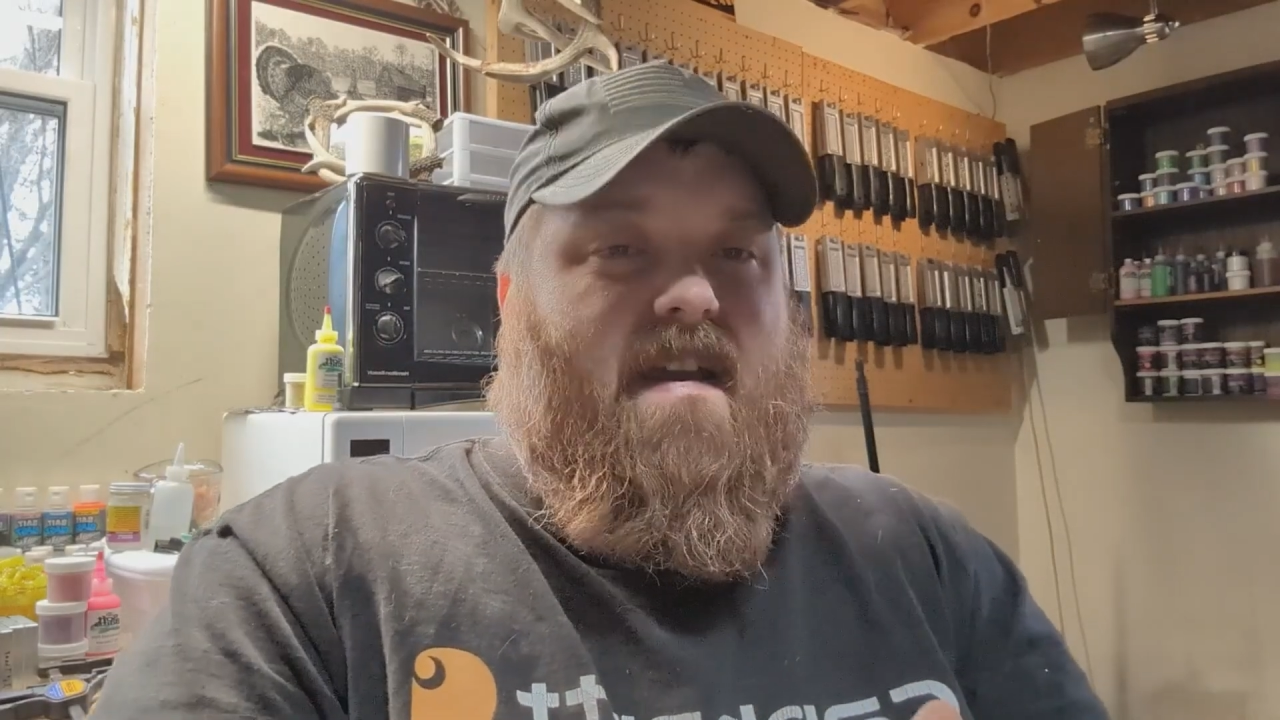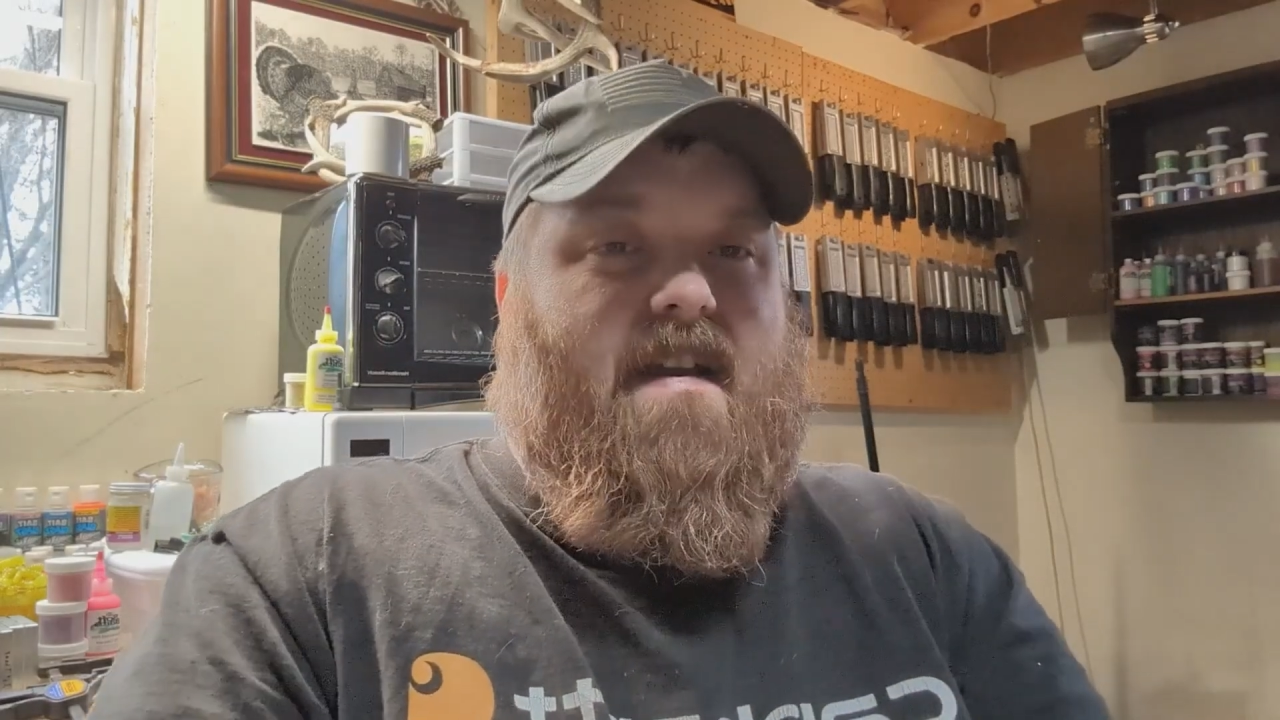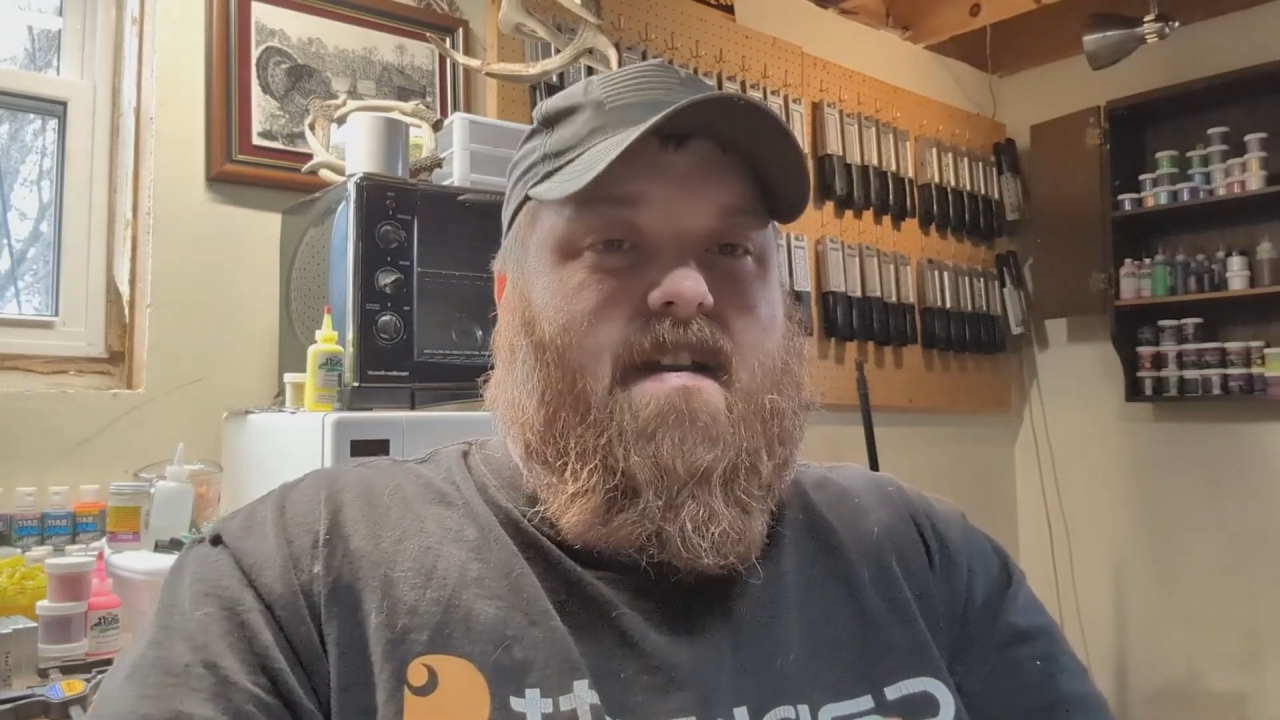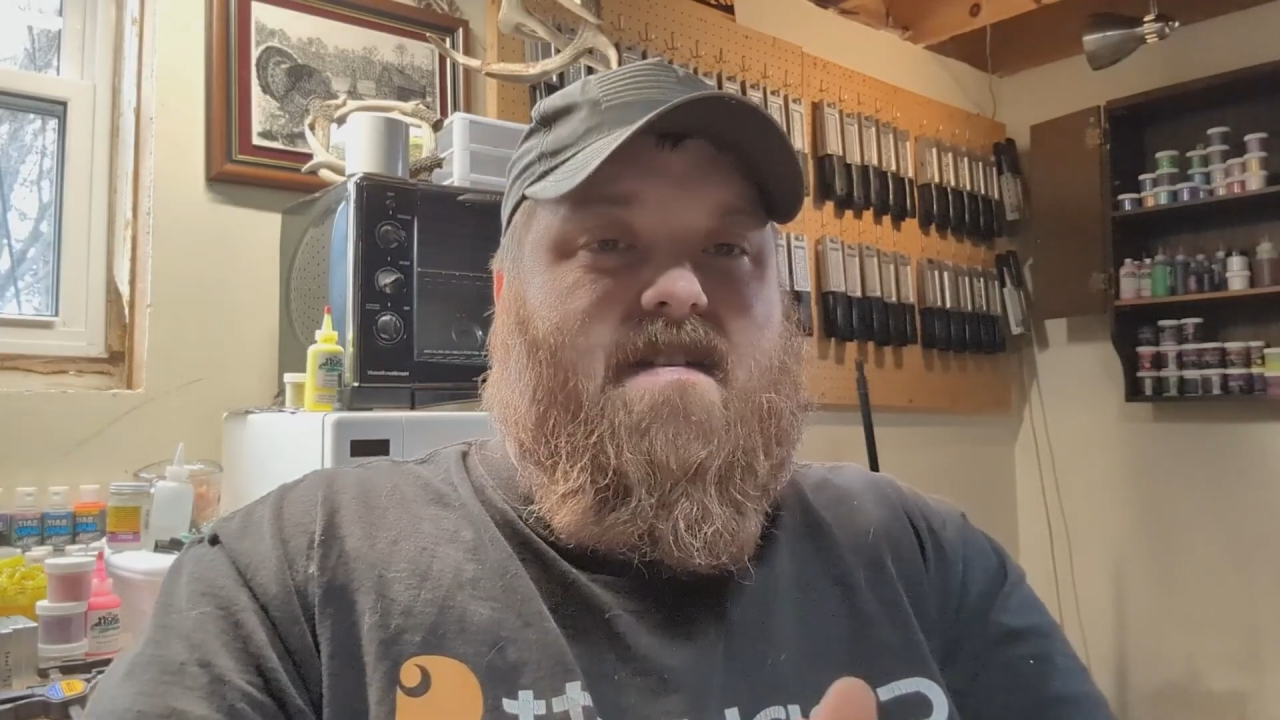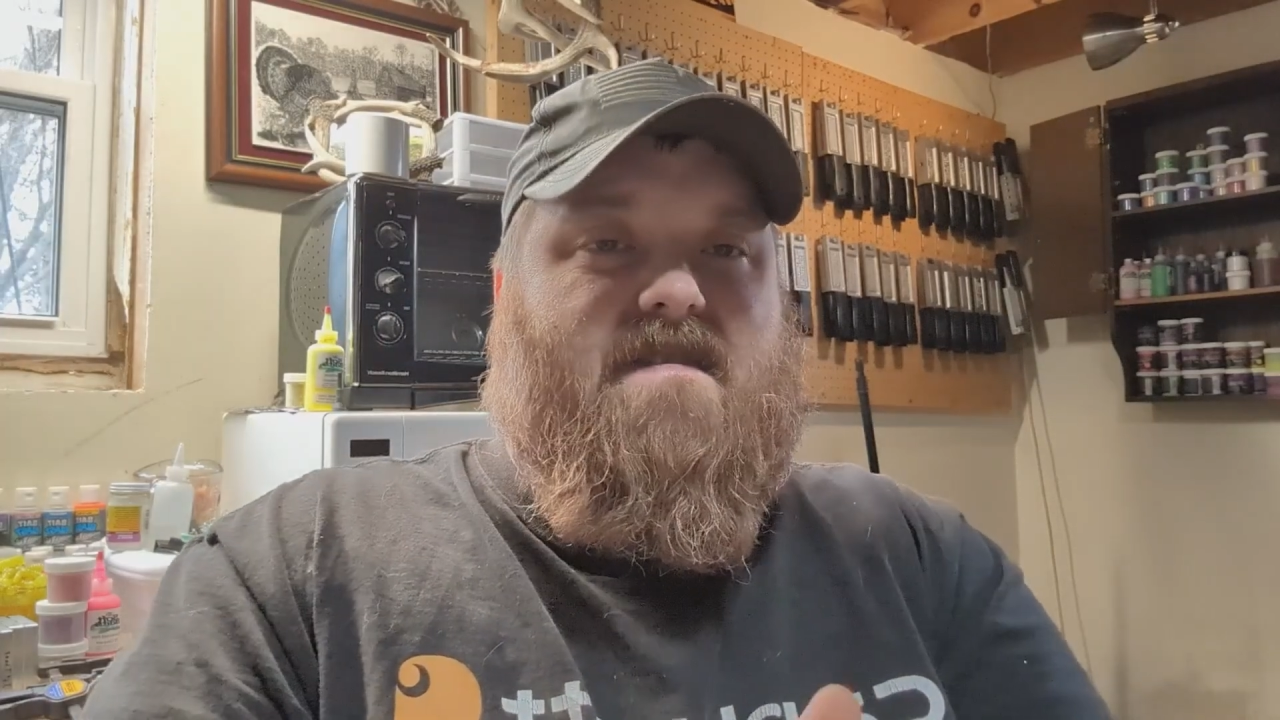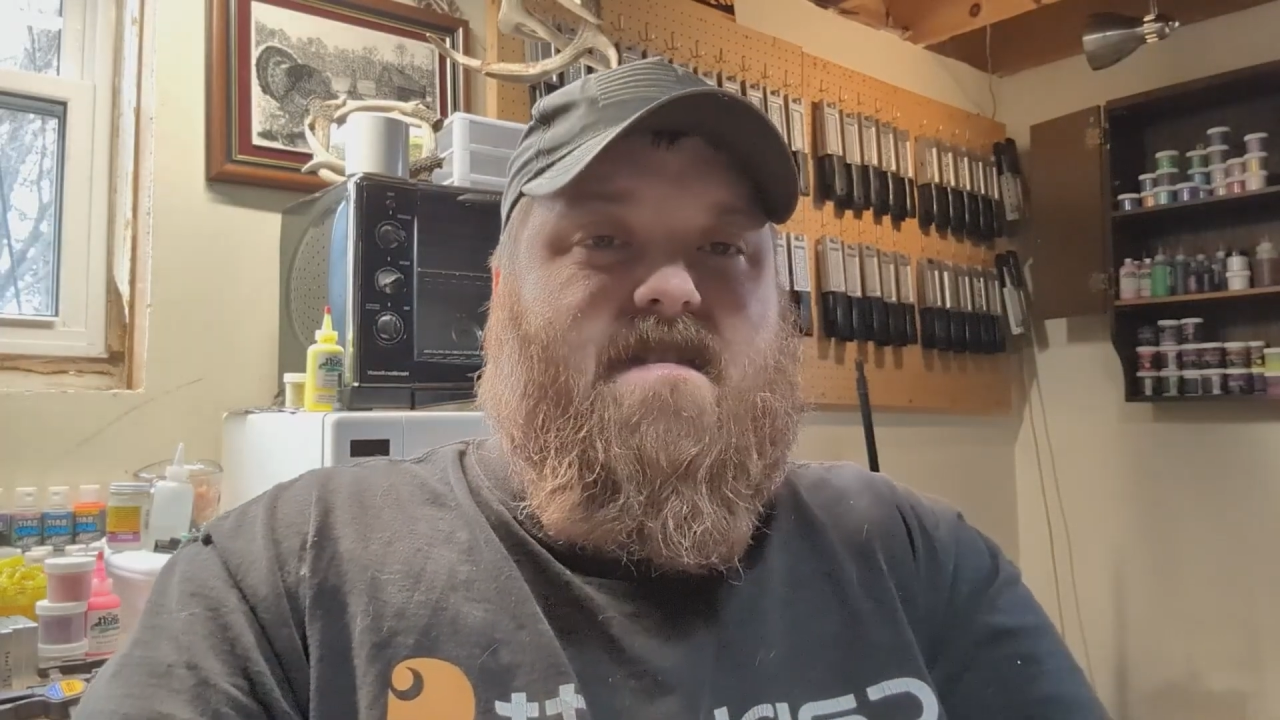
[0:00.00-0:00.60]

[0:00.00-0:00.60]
it is